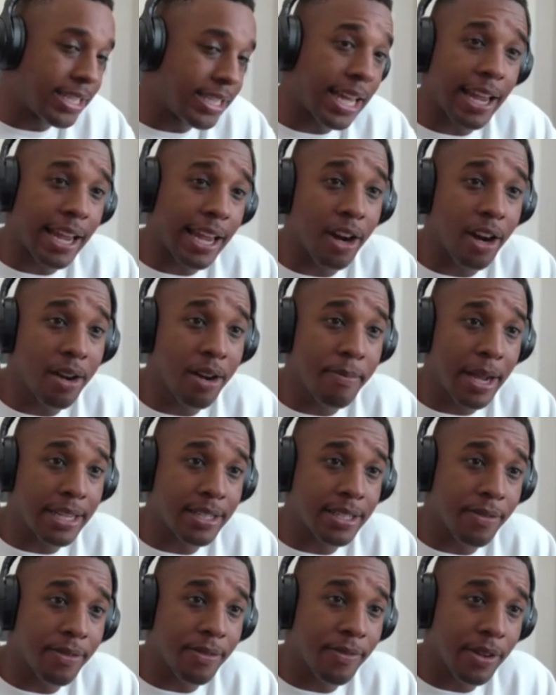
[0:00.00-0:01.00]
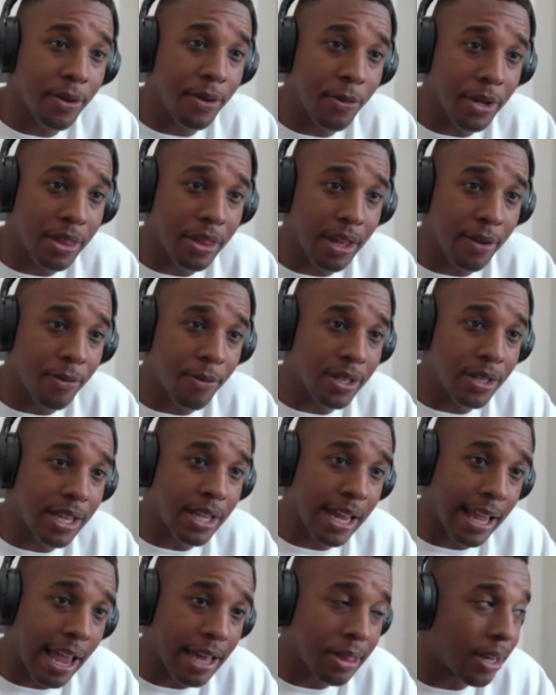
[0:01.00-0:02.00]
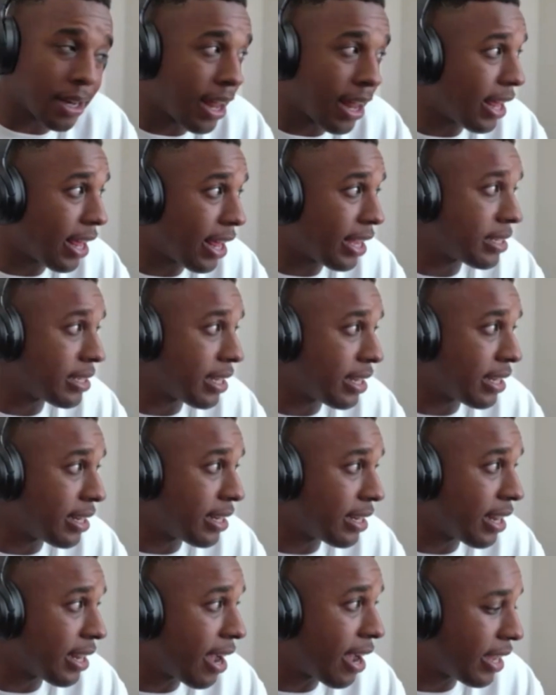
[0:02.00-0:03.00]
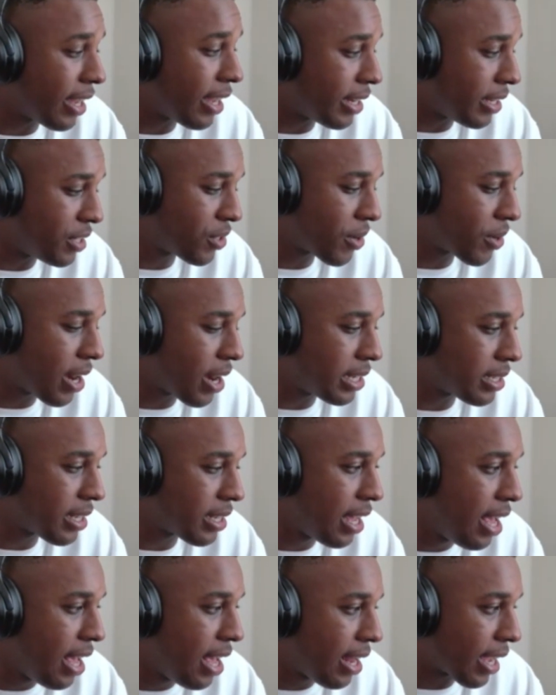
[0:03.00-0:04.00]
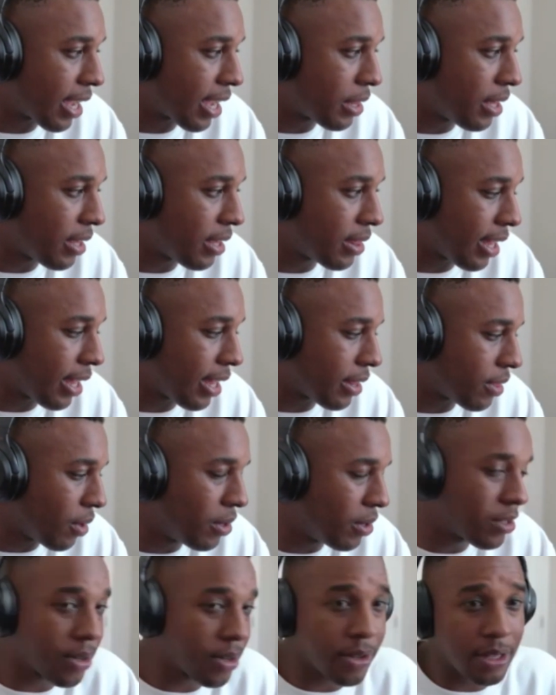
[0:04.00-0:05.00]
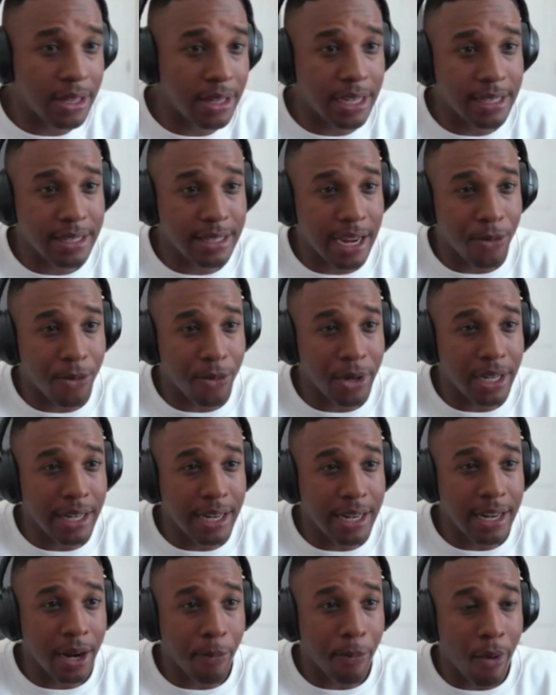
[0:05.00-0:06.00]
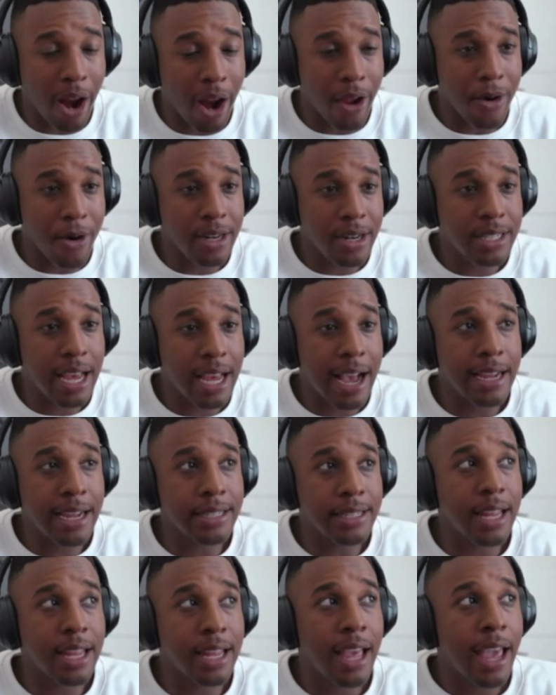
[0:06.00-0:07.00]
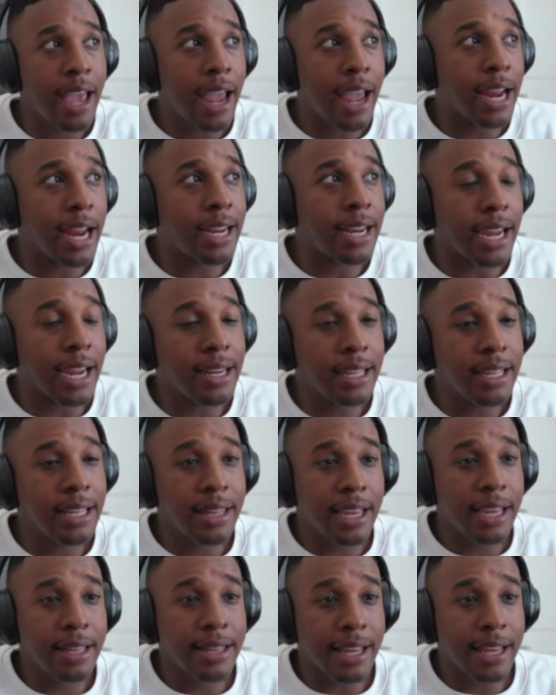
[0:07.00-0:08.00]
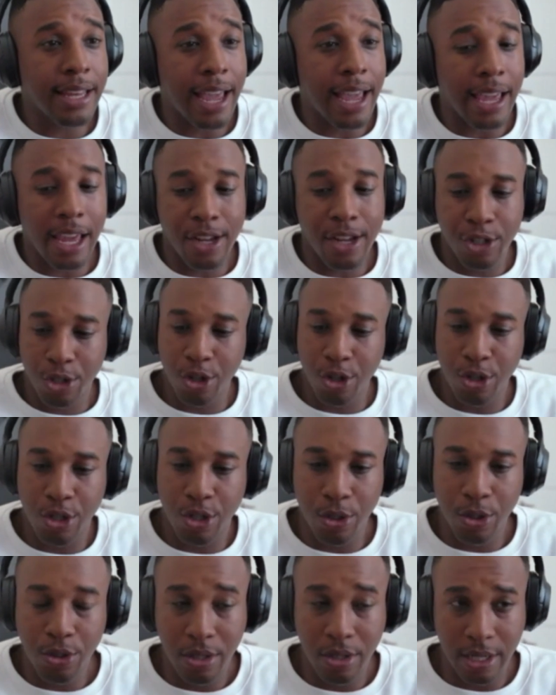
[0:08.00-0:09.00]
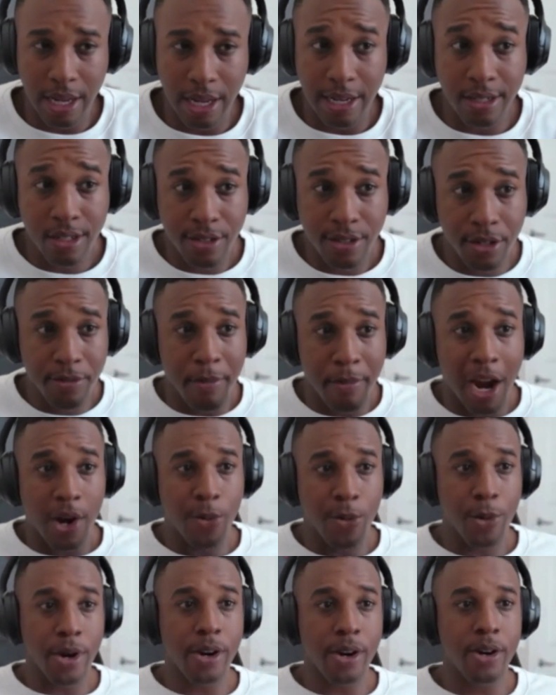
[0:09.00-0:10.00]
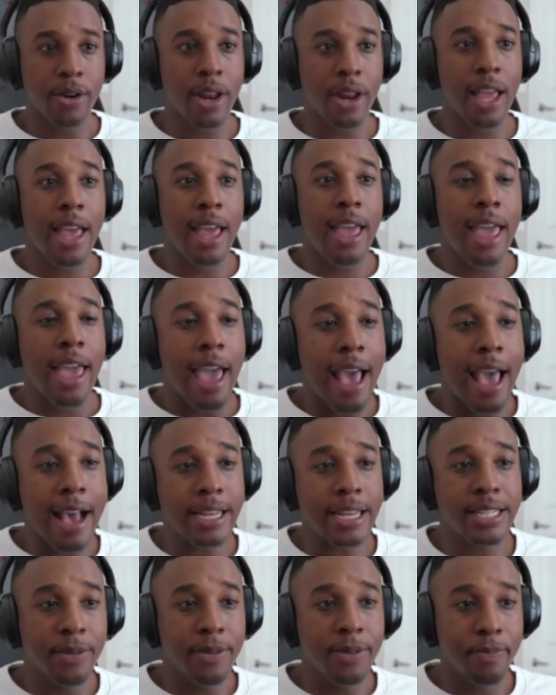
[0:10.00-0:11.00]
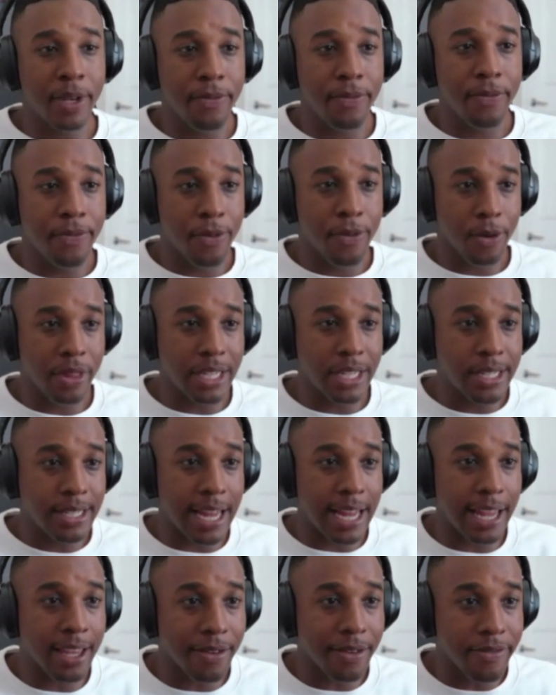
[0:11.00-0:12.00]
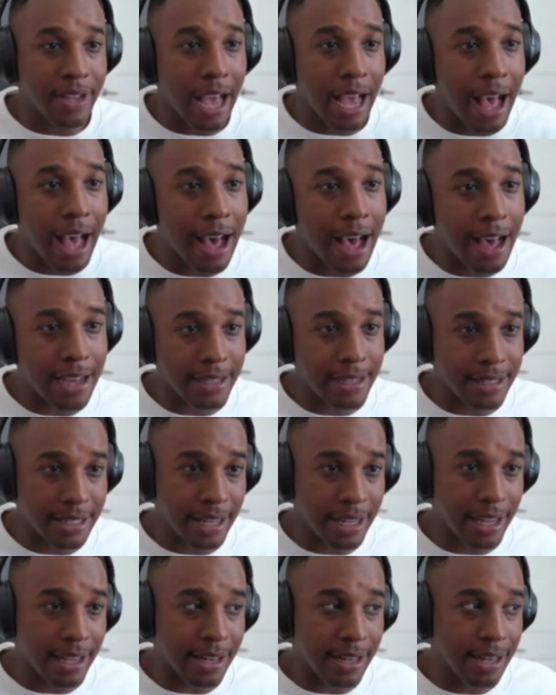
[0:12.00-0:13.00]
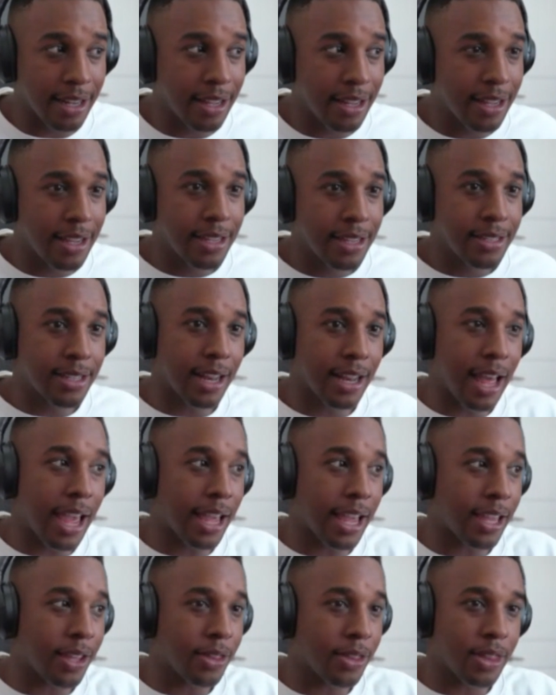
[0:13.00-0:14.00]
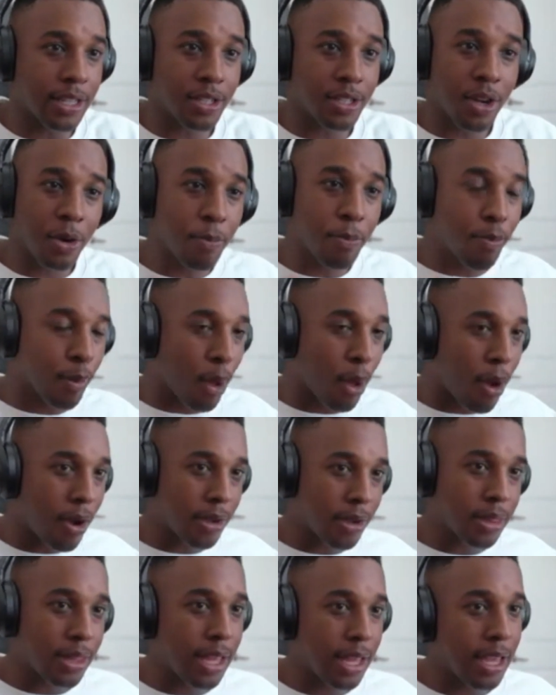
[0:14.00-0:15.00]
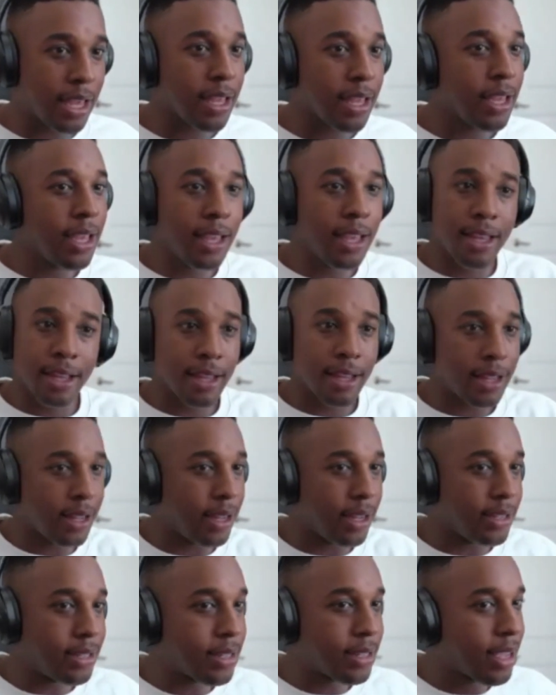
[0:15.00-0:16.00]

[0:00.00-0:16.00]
how I take care of myself with like athletics and how I de-stress. Like, I think like those are the things I really need to prioritize. And anything that I introduce into my world has to be for the sake of content. Mm-hmm. So like this whole blog thing